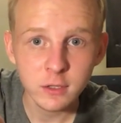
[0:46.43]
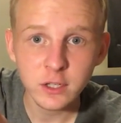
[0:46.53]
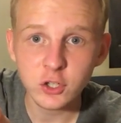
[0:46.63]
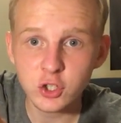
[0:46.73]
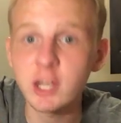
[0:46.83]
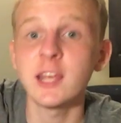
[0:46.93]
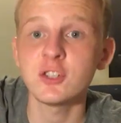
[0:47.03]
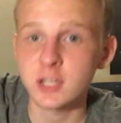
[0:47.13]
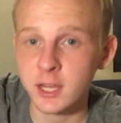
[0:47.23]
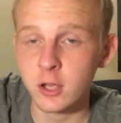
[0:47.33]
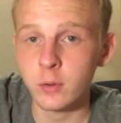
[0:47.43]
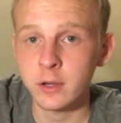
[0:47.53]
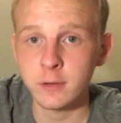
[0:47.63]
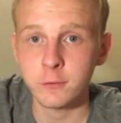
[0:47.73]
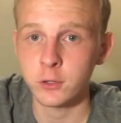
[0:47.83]
to change it and go
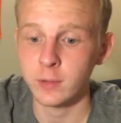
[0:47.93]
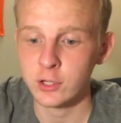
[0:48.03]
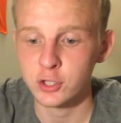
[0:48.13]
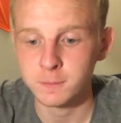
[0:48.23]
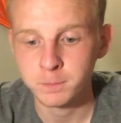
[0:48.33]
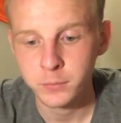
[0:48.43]
in a different direction.